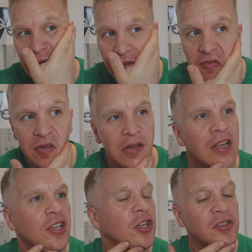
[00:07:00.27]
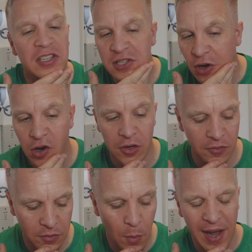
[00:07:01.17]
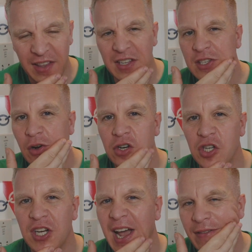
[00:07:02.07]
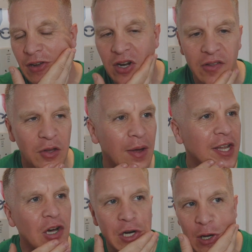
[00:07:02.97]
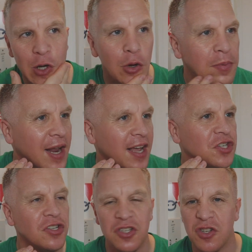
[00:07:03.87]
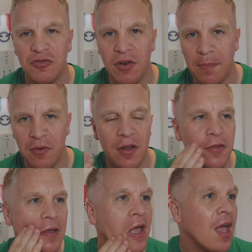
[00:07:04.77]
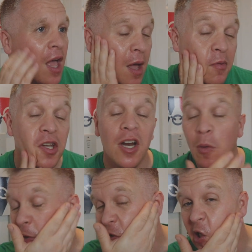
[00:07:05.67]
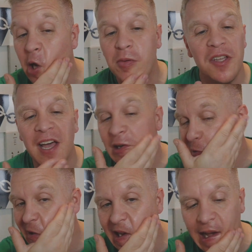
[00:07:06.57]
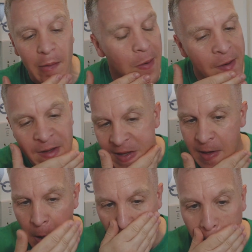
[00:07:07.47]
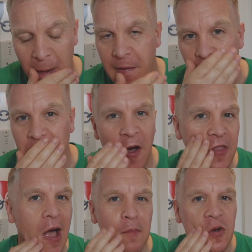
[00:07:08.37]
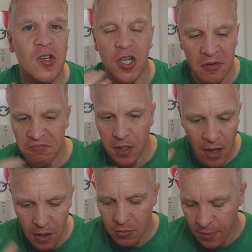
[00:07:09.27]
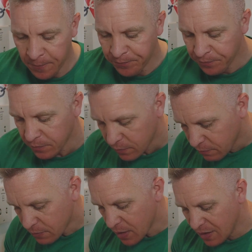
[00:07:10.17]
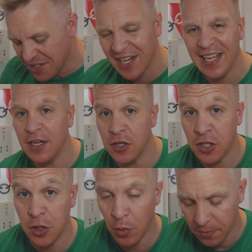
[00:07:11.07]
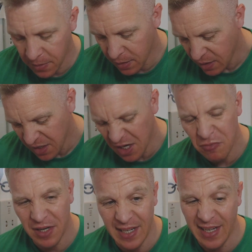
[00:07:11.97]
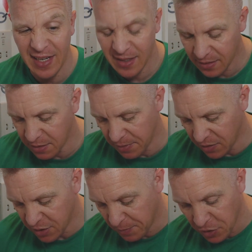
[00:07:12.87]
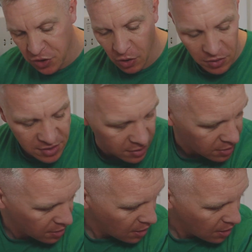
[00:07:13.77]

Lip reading: with using this kind of, the way this kind of shaving kind of, you ain't got no lubrication strip or anything. But you know what, soaps are that good now. Like, they've got that much, you know, slickness to them. You don't really need it, to be honest, but I just like to